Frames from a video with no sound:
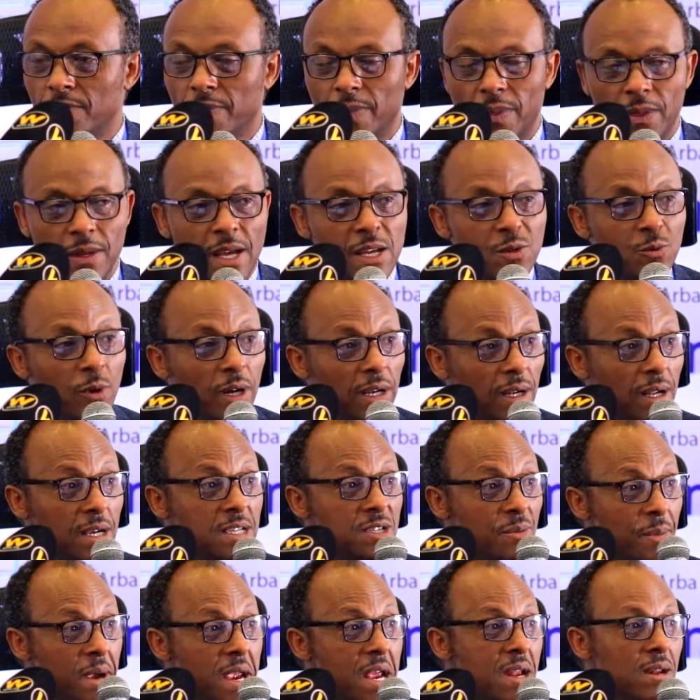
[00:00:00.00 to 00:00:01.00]
That's what does
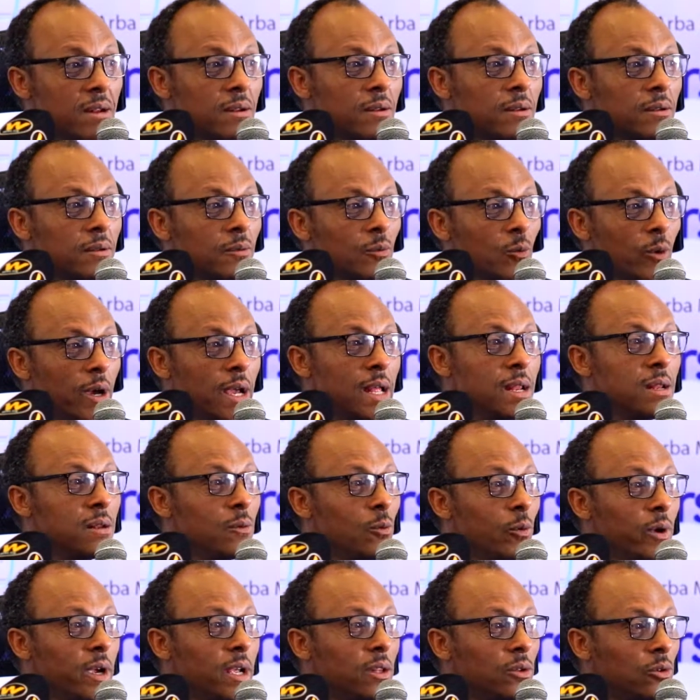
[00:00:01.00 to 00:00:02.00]
mean when
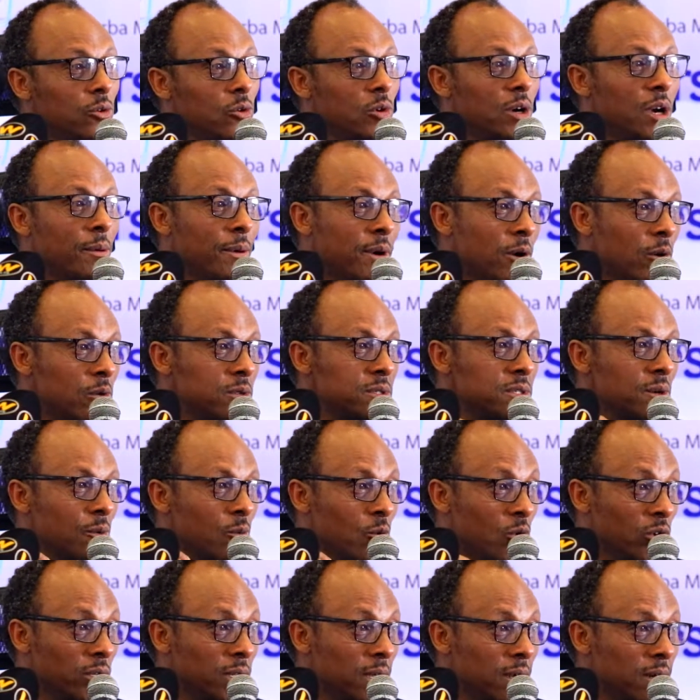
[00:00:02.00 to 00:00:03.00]
we talk about the
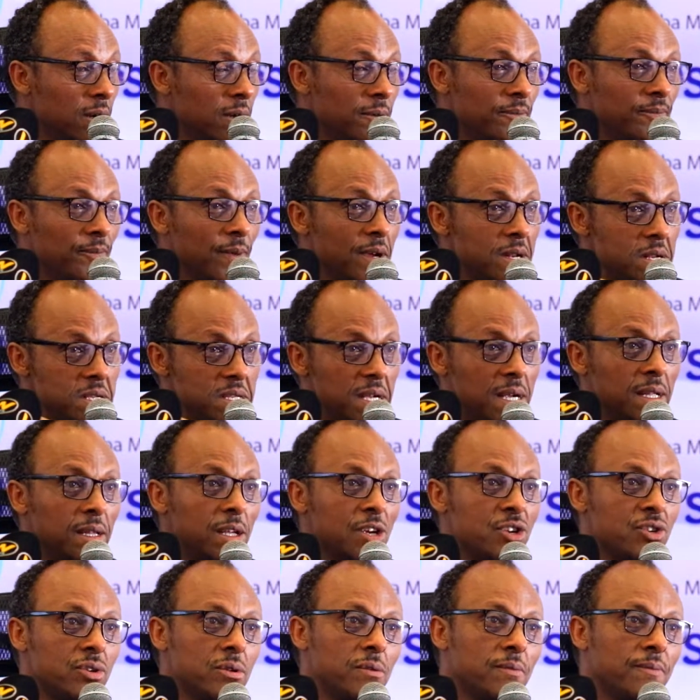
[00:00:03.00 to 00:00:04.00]
water and the
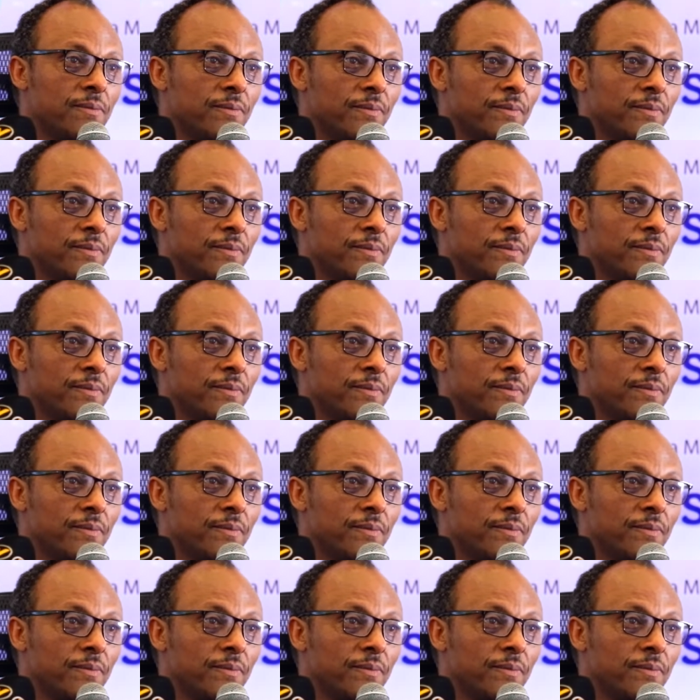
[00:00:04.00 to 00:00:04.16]
sanitation.